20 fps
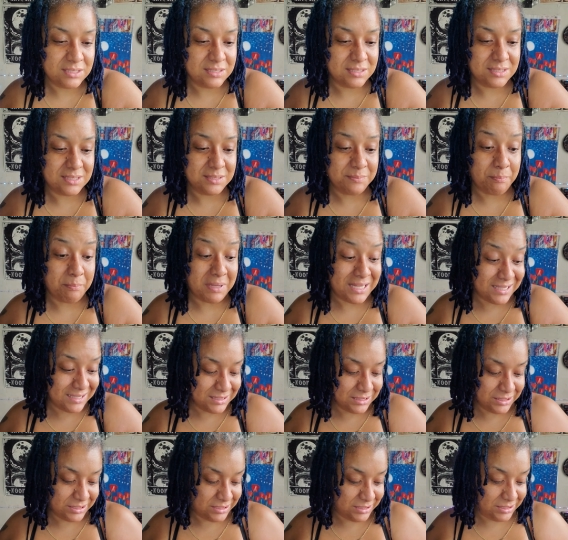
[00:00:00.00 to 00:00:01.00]
it
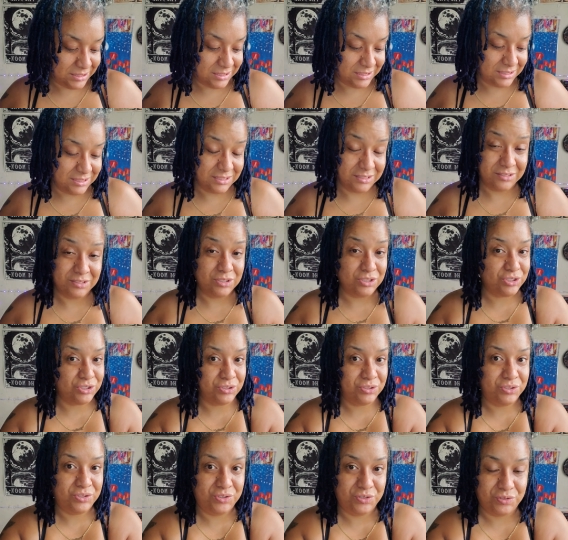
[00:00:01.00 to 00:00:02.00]
demolishes, it
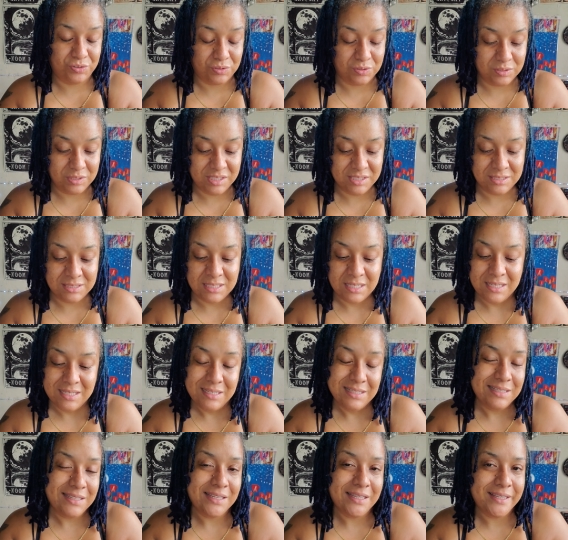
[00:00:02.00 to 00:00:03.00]
destroys,
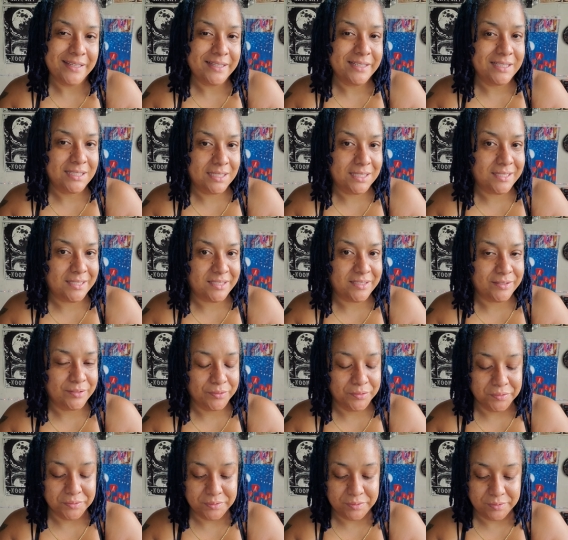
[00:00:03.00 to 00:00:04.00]
it
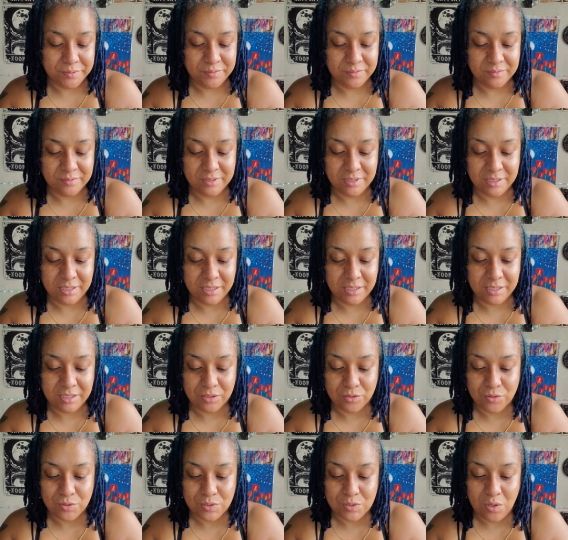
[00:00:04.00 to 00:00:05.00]
kills. It
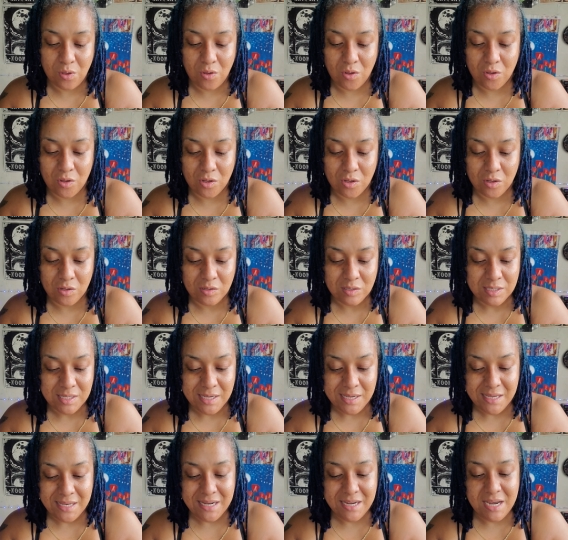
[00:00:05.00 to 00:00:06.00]
kills all
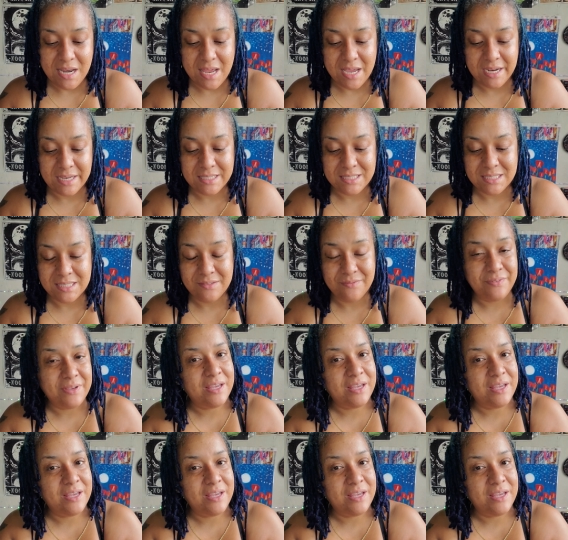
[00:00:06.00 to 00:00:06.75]
negative